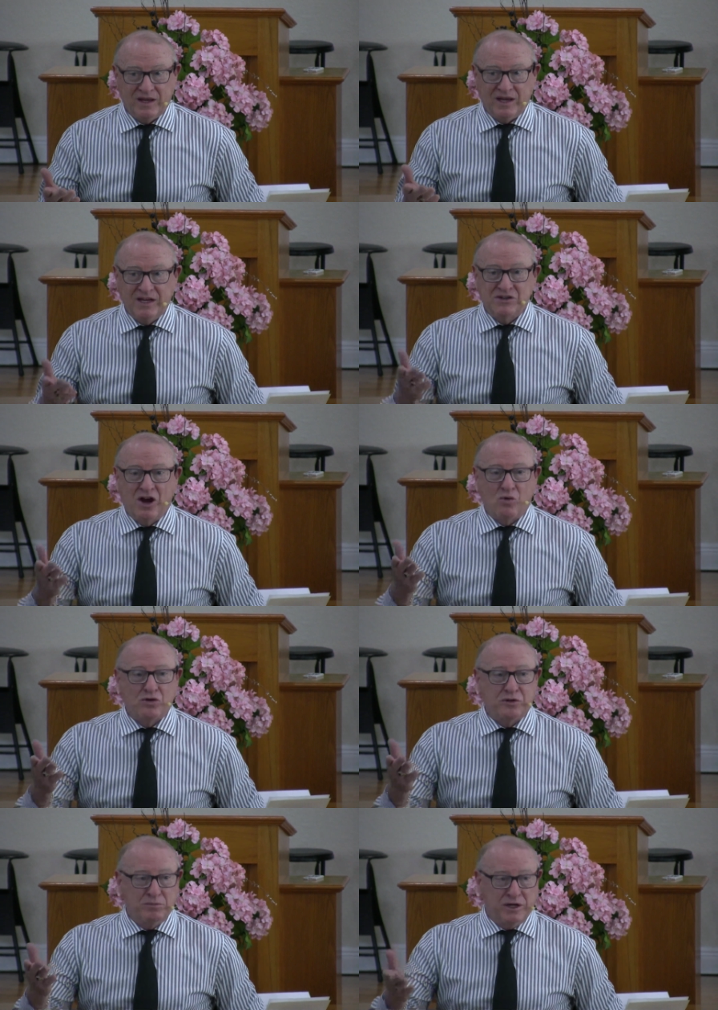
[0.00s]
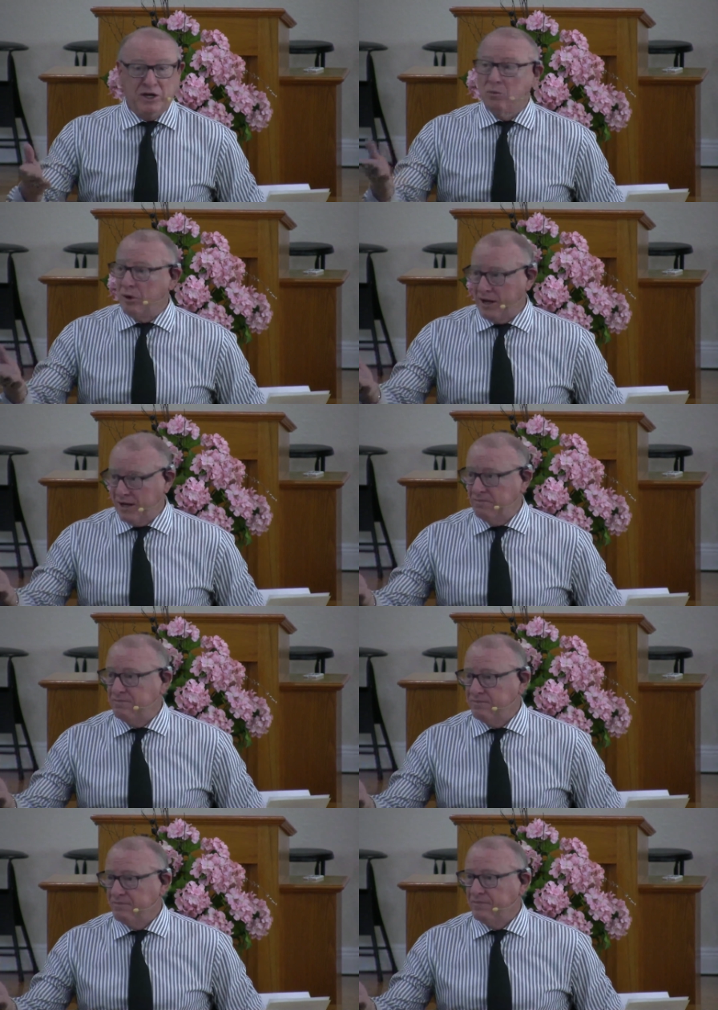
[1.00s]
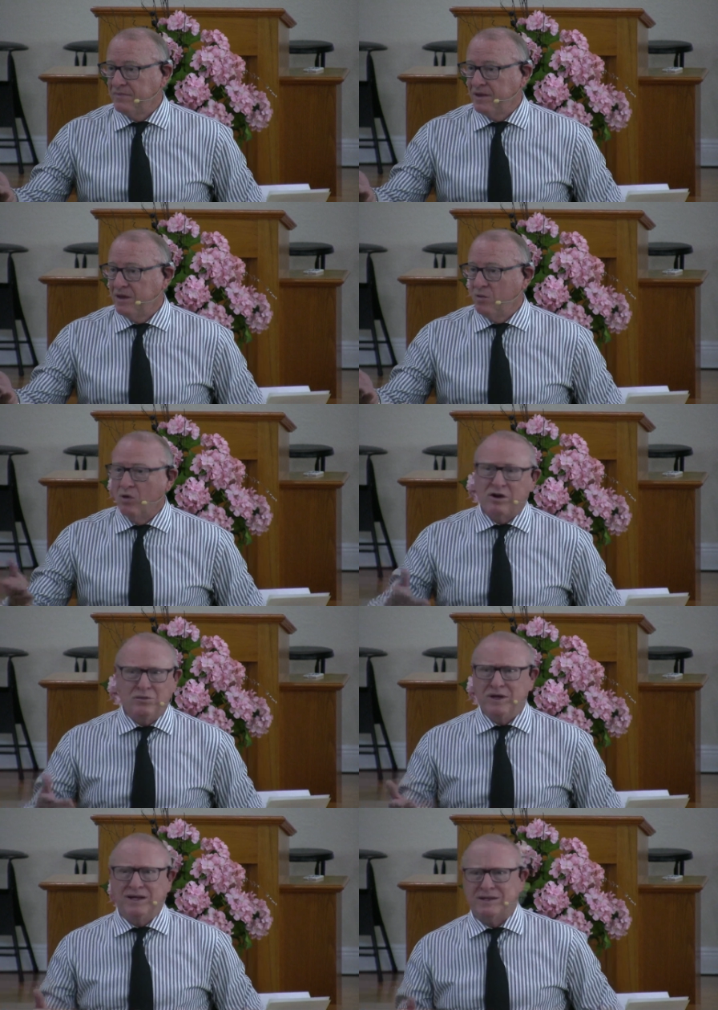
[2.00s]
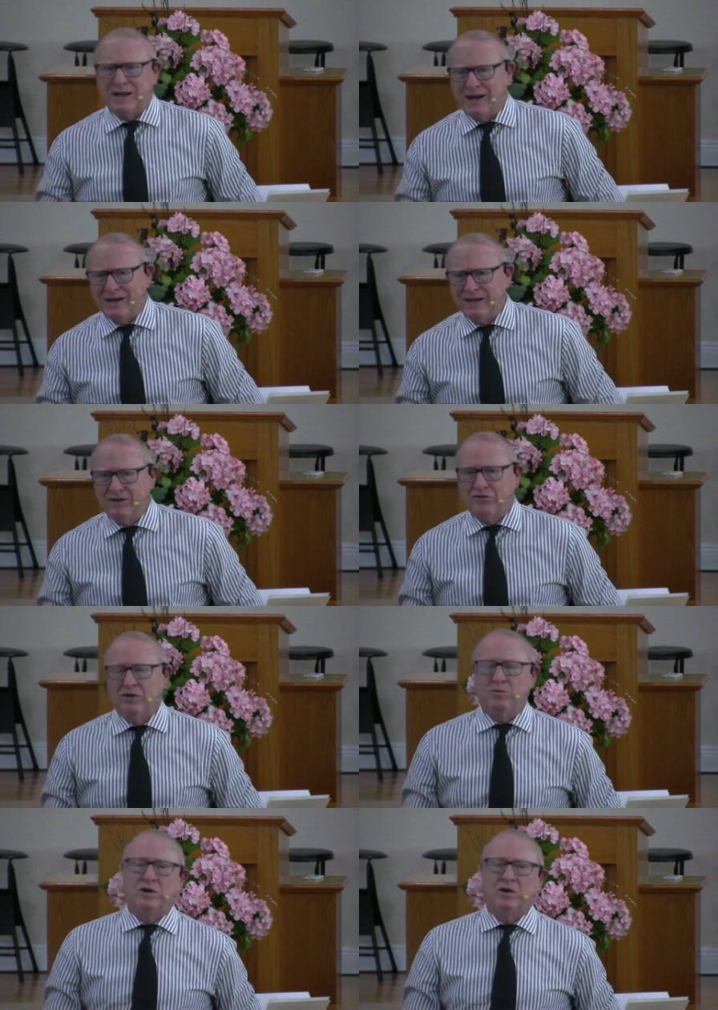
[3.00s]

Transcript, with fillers: He's not worth the money you're paying him? Where did we get that idea from?